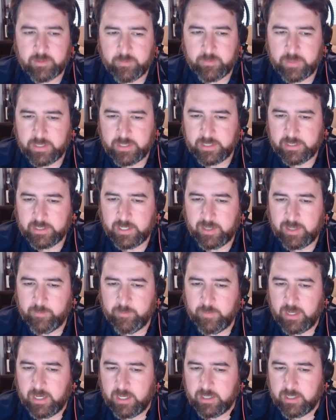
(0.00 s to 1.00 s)
somebody,
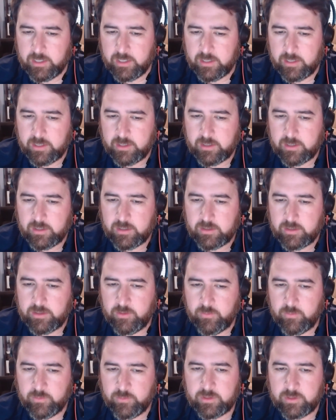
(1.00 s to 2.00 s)
I'm not
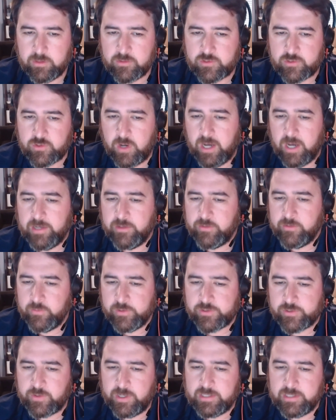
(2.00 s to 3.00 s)
you trying to
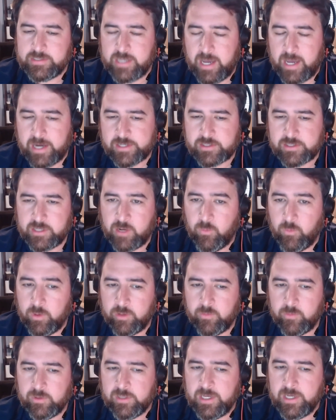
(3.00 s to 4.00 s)
do a transaction. I
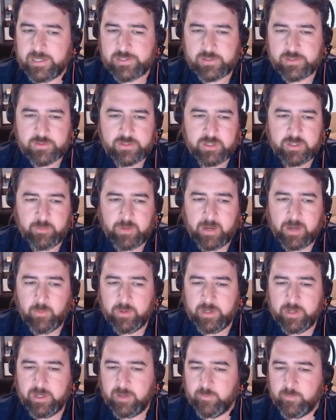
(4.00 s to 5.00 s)
want a relationship. I
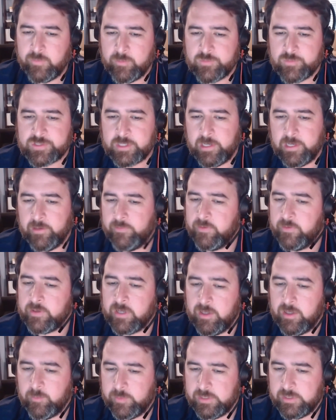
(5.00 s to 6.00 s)
want to help them scale
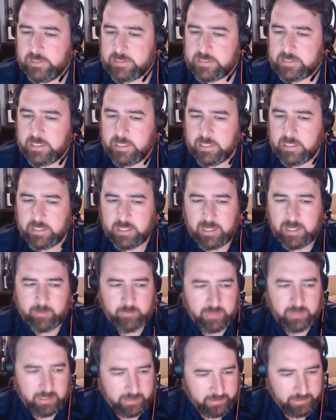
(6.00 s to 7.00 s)
their companies.
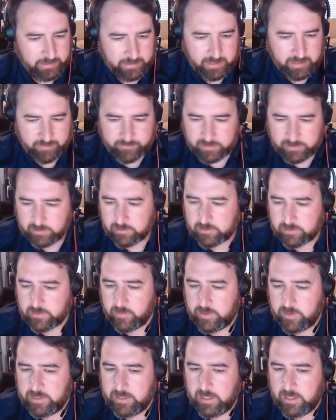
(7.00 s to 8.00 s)
I'm lucky enough at
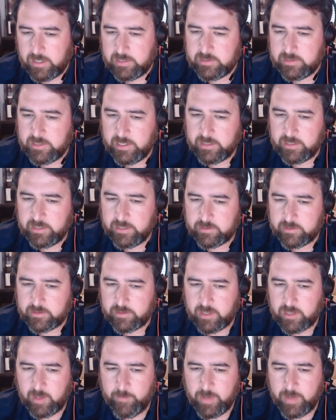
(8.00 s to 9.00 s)
39 that
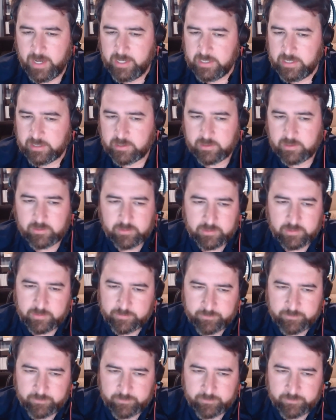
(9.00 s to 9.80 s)
I bank,